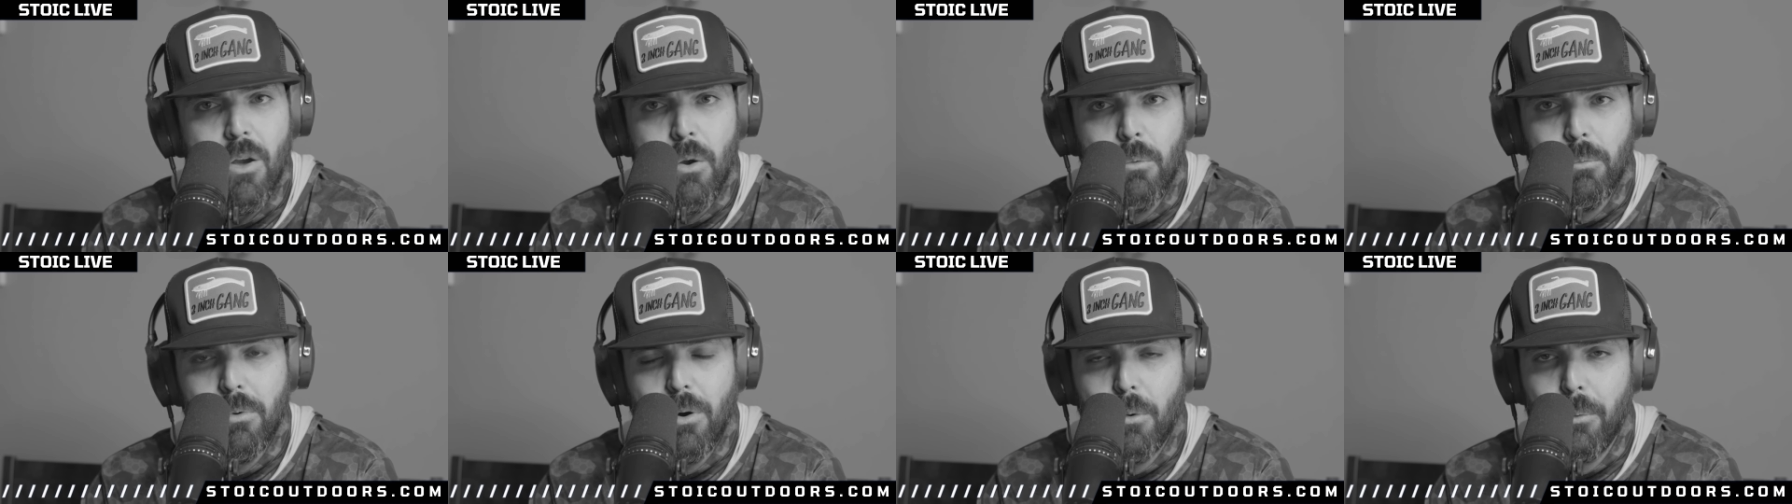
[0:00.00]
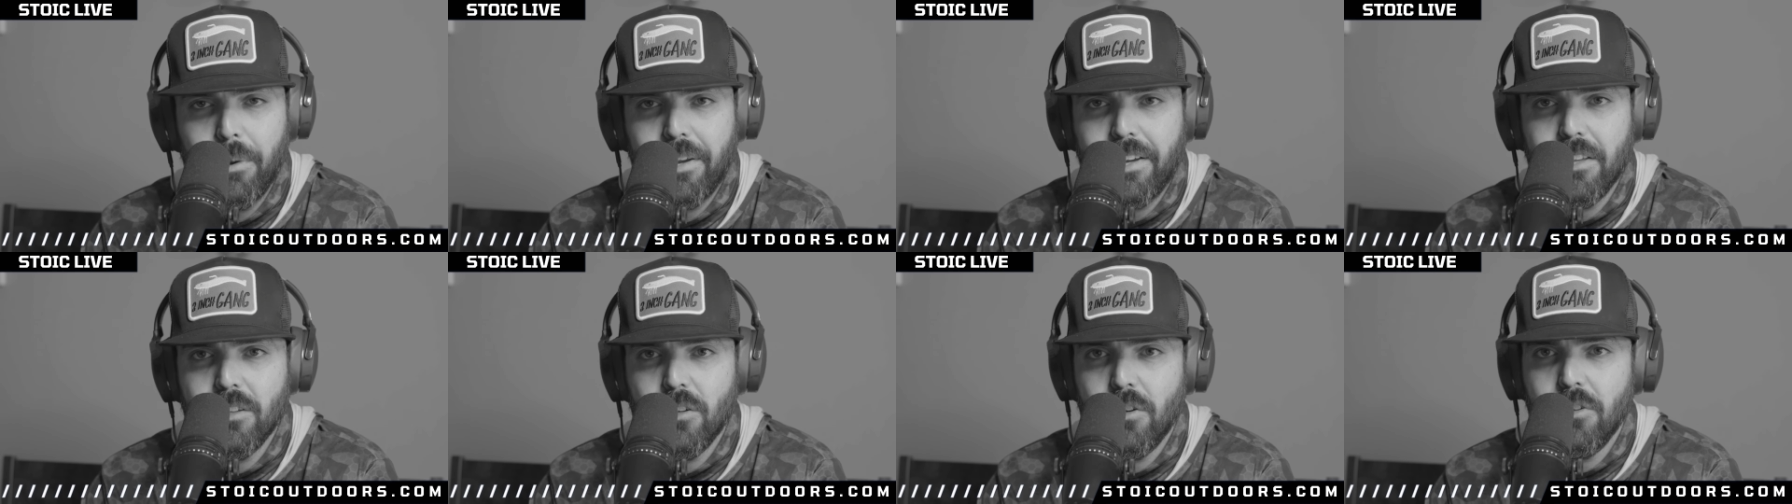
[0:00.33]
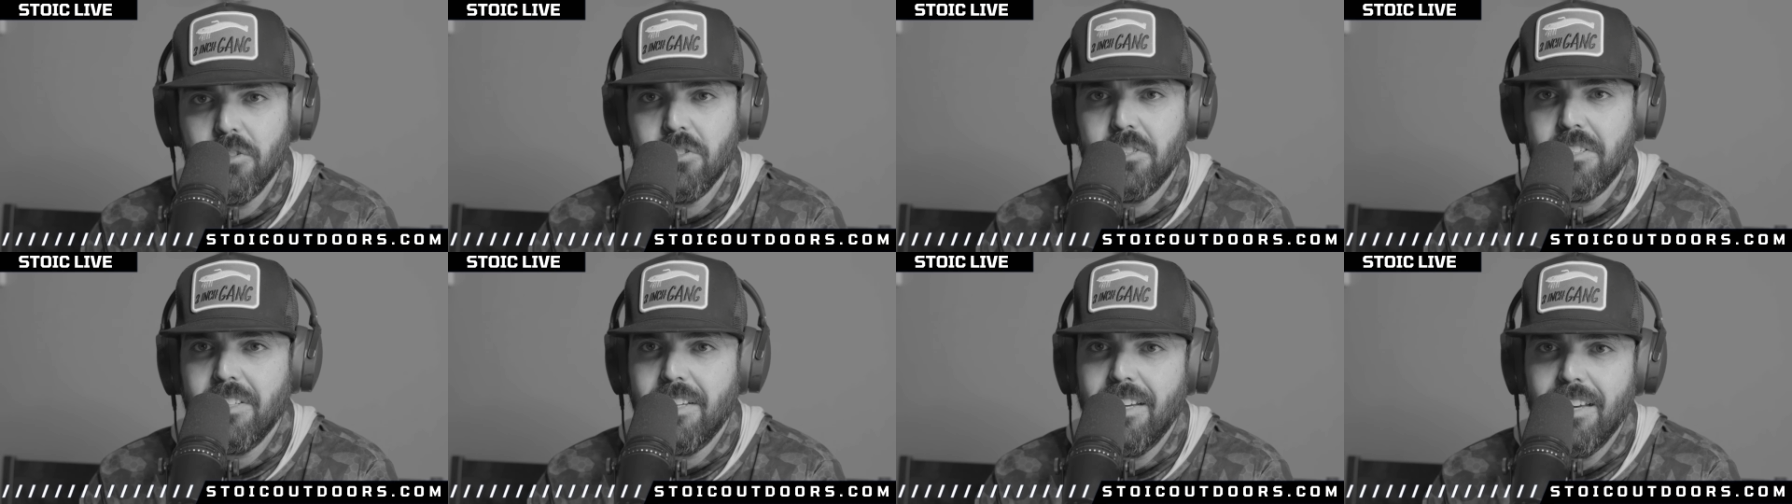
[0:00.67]
Well, we can
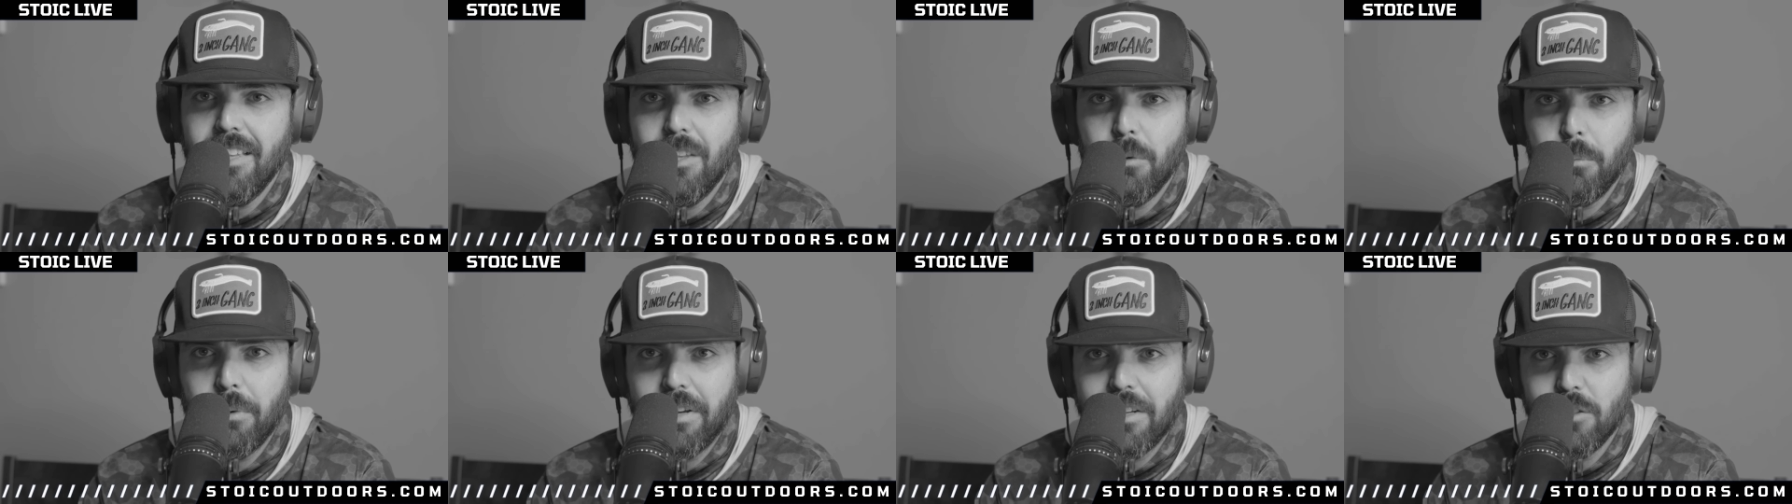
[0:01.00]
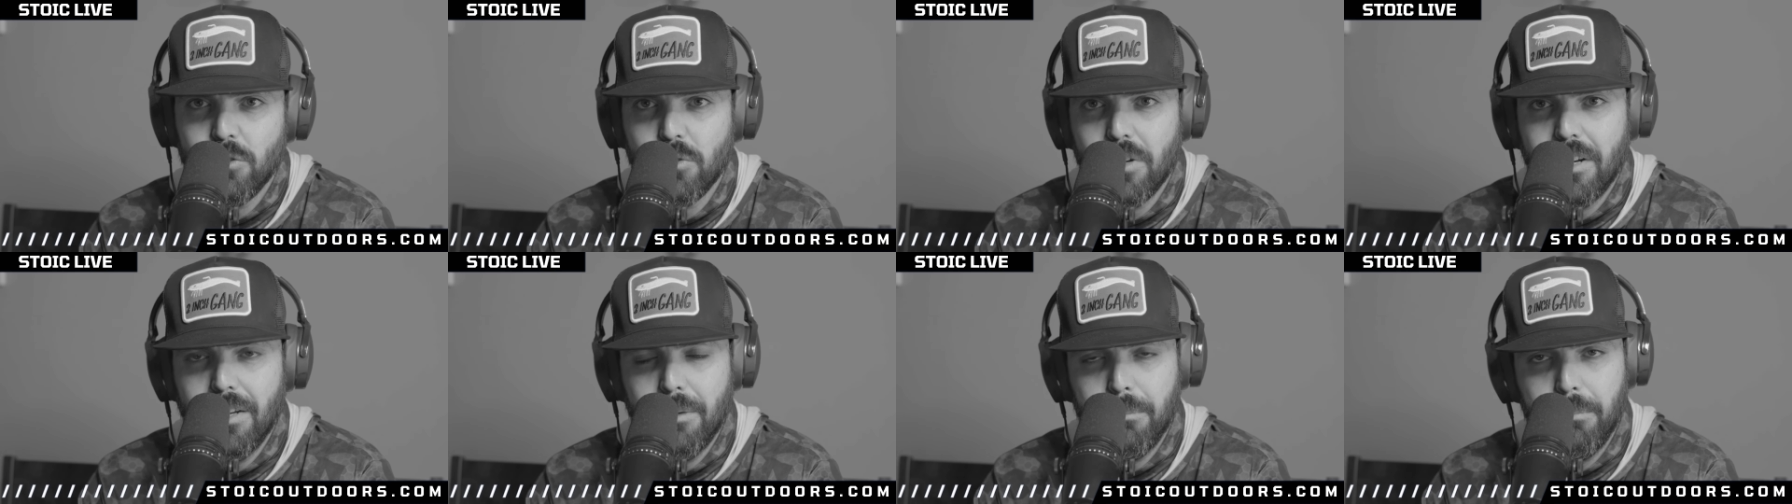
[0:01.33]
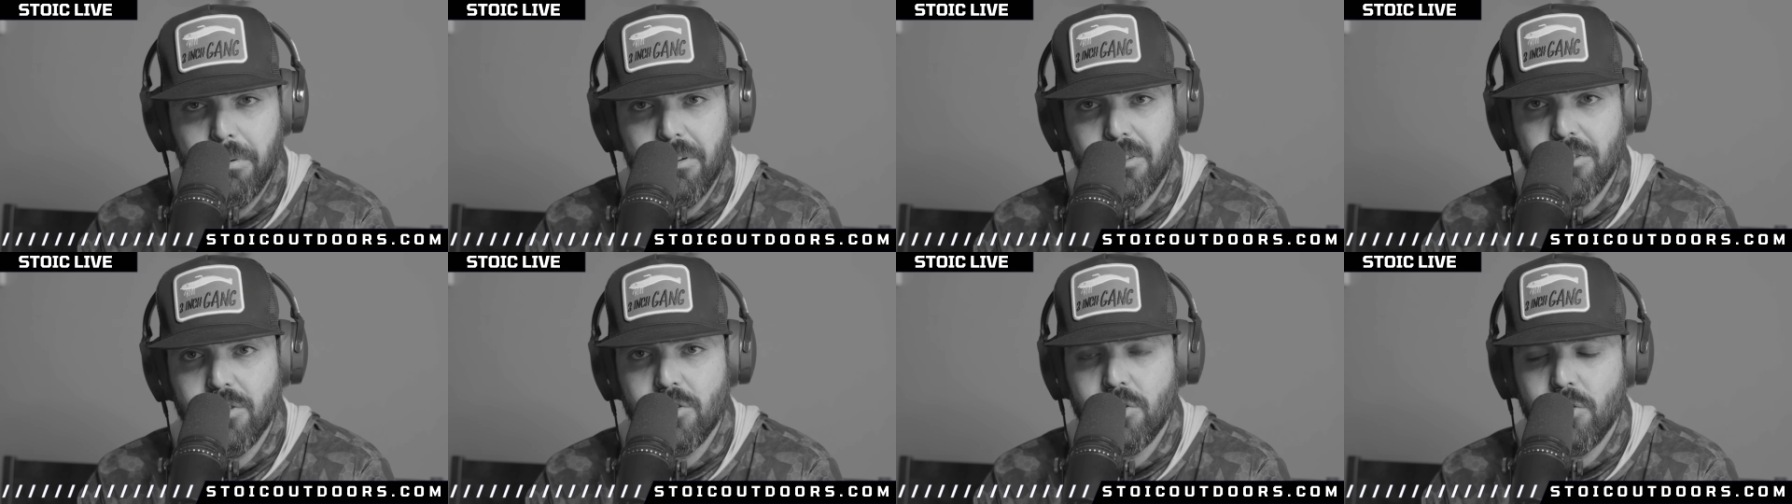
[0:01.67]
learn together. We can try to
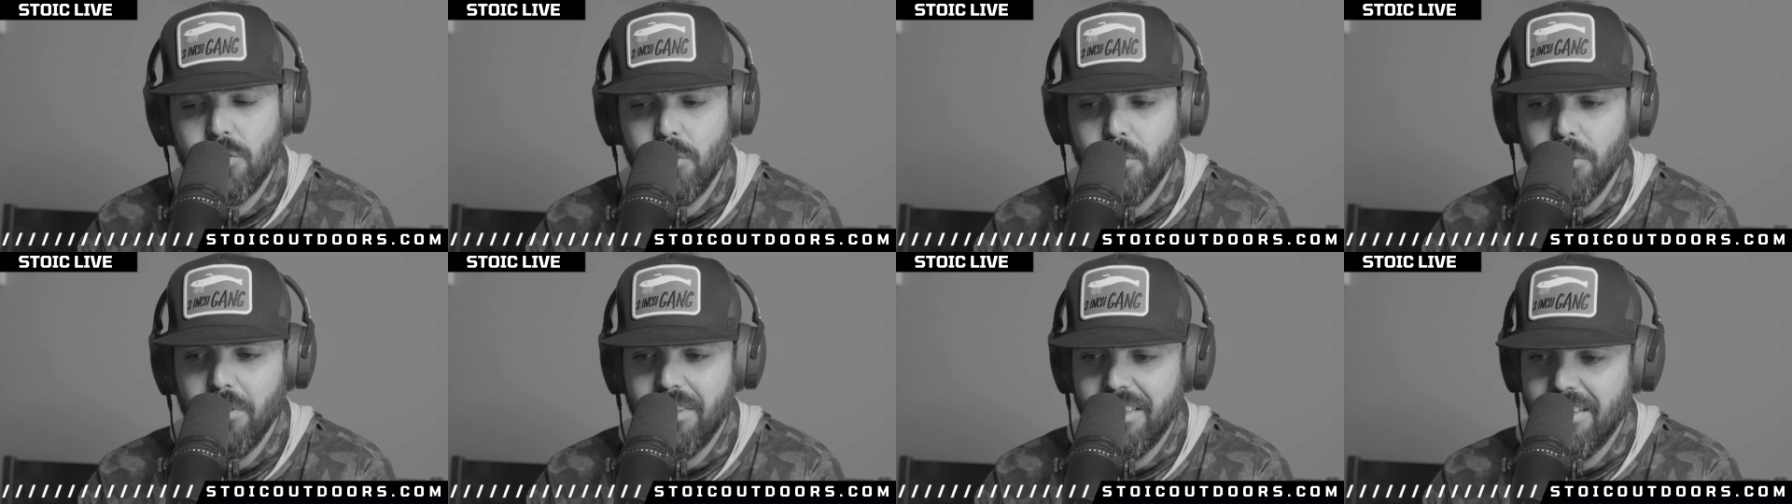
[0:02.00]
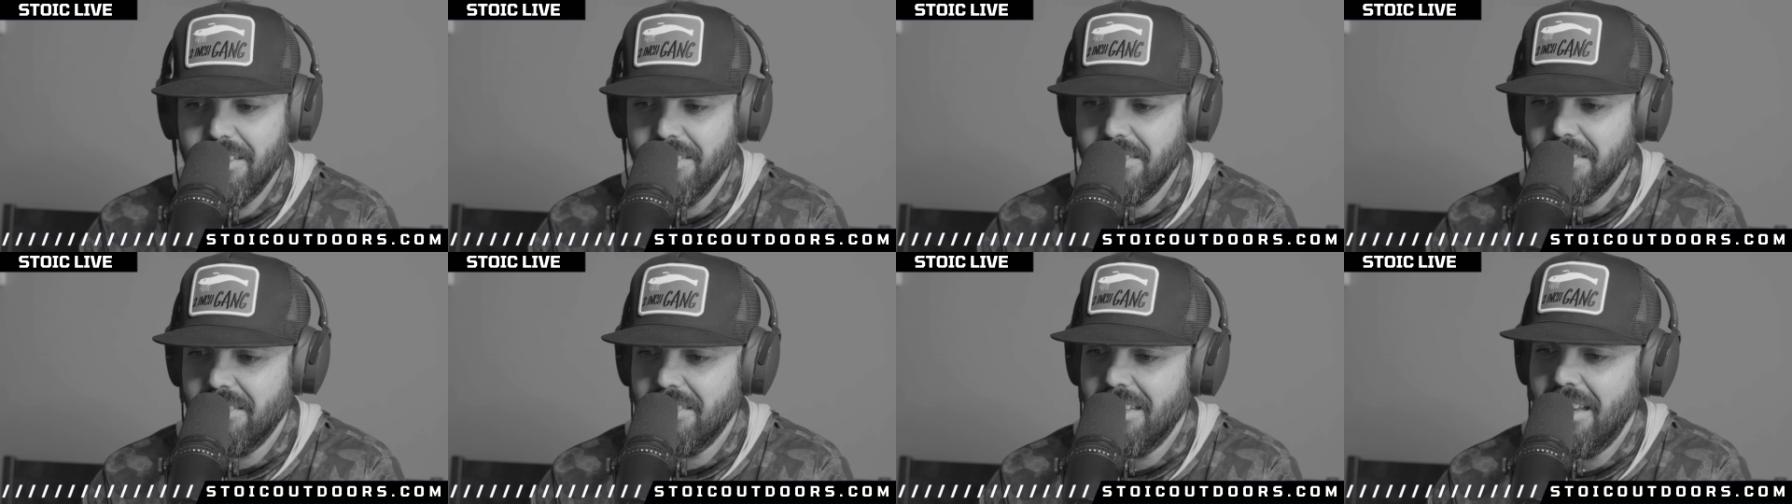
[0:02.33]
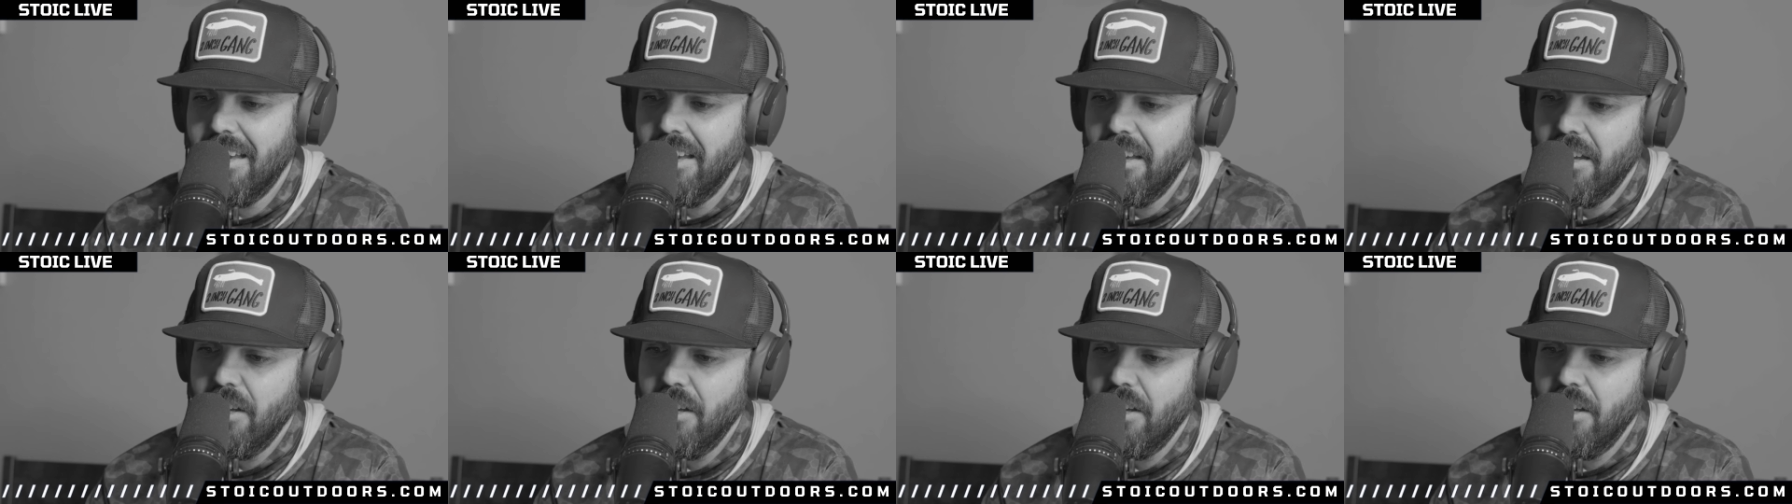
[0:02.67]
push through this